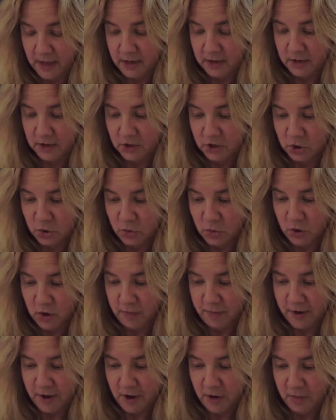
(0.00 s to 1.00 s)

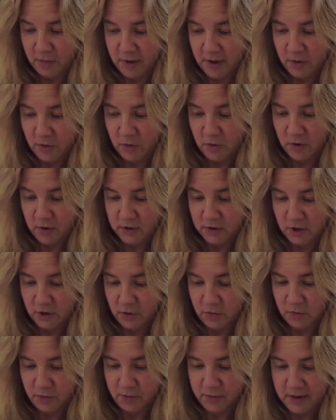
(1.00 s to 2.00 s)
Scorpio may
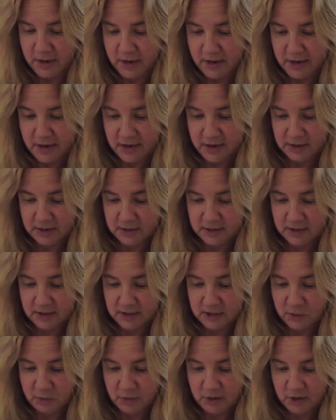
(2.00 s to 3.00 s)
also be
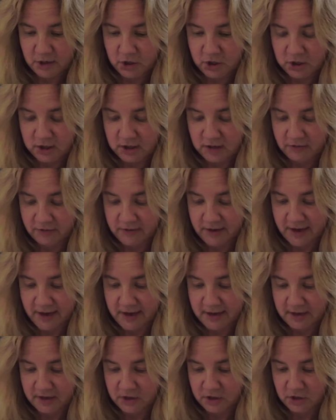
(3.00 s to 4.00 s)
suspicious of
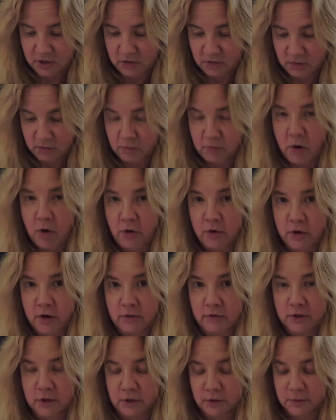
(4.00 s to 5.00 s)
Cancer
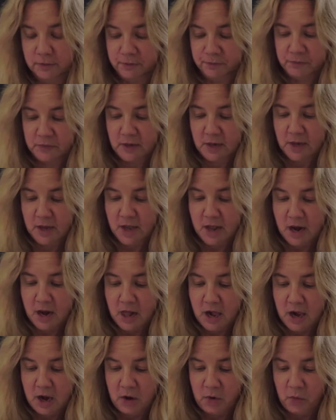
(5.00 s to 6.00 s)
motives,
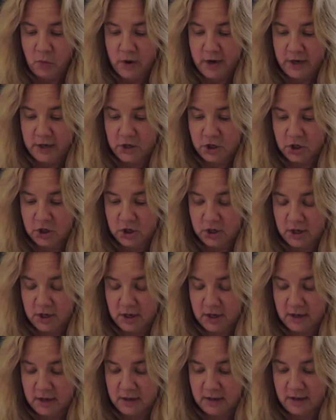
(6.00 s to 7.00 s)
which
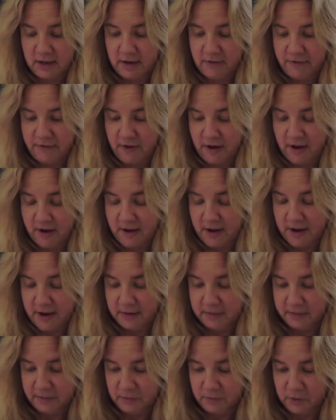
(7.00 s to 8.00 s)
they
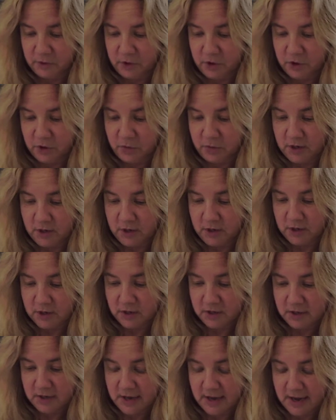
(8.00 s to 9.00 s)
find
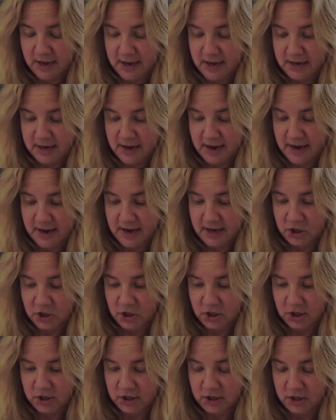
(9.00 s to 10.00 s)
dubious, and
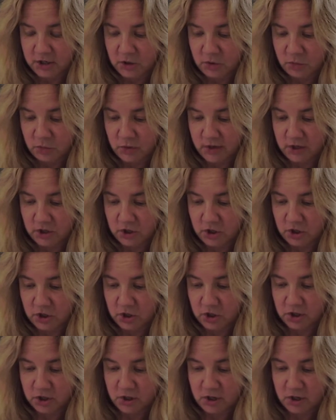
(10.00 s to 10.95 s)
actions which